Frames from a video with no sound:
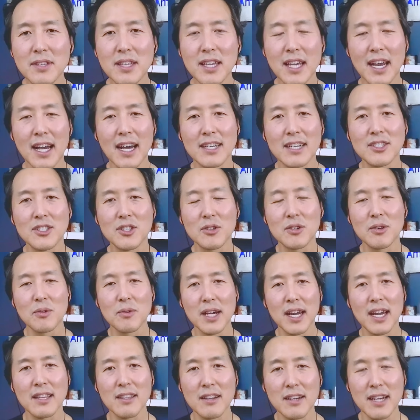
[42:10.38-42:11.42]
Yeah. So the
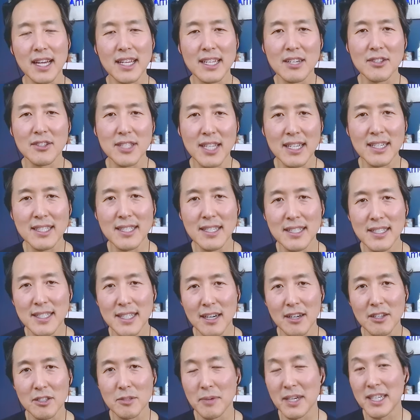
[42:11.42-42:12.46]
way I look at it now, senescent
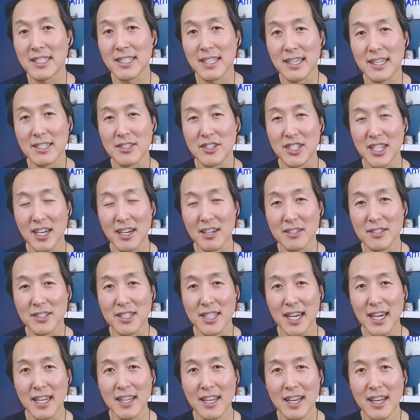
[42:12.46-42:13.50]
cells basically are
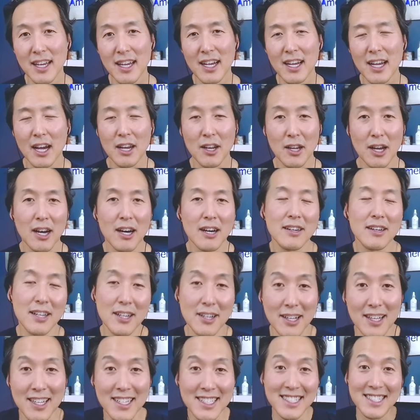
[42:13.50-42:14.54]
cells that, you
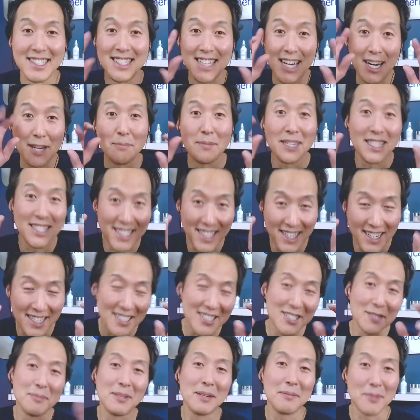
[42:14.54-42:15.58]
know, zombie
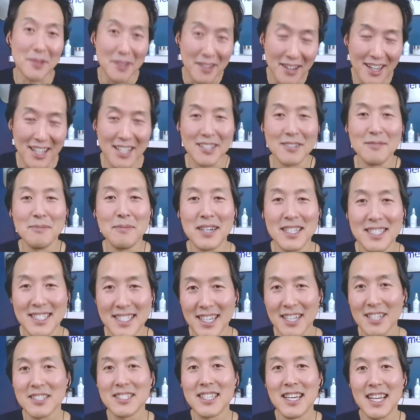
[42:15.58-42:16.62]
cells, some people call them, but
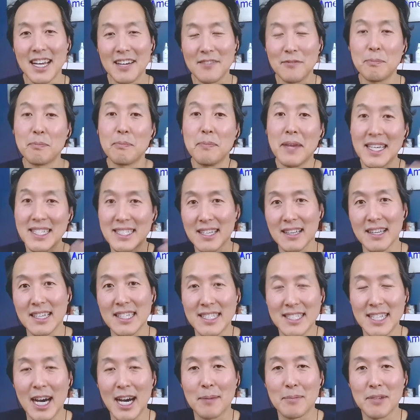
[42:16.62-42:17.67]
cells that have basically
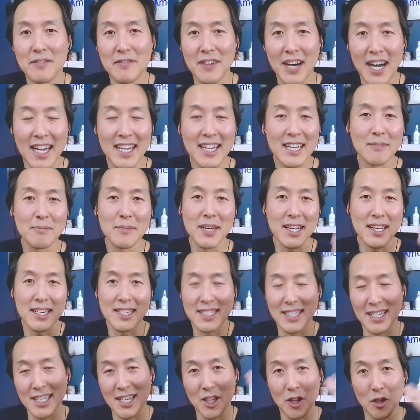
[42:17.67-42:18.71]
stopped dividing
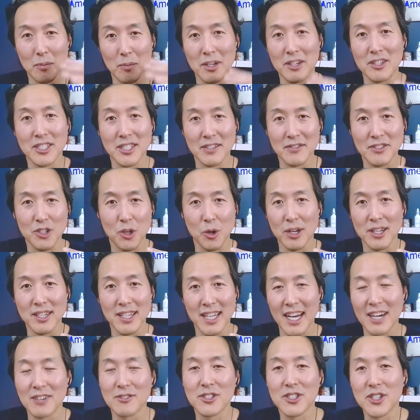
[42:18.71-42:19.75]
because the telomeres have
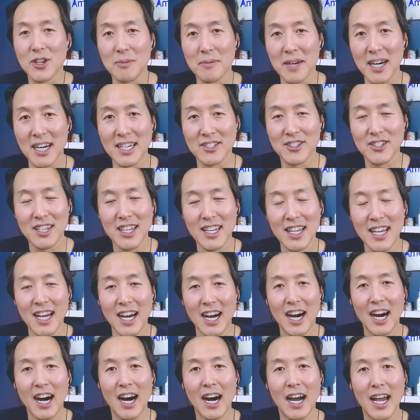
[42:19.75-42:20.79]
shortened down so much.
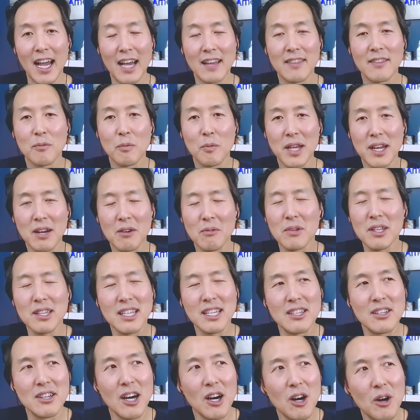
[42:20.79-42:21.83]
Uh, and we don't
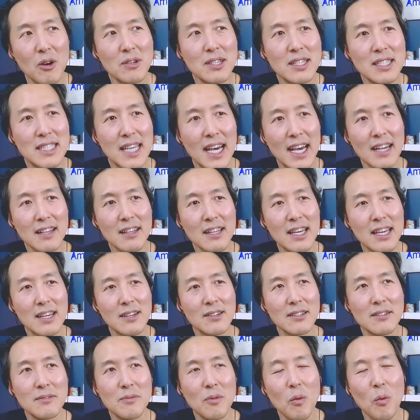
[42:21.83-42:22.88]
really know
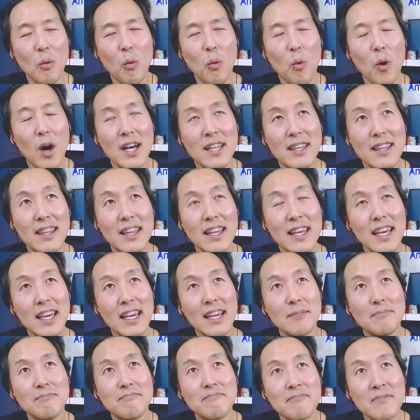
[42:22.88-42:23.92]
exactly what
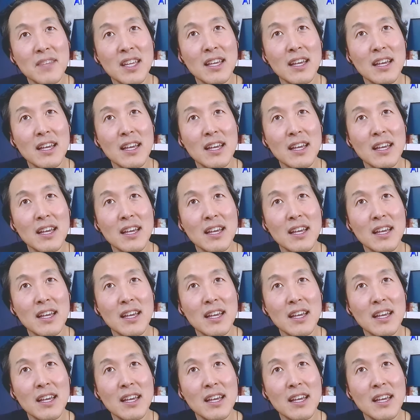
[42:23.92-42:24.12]
the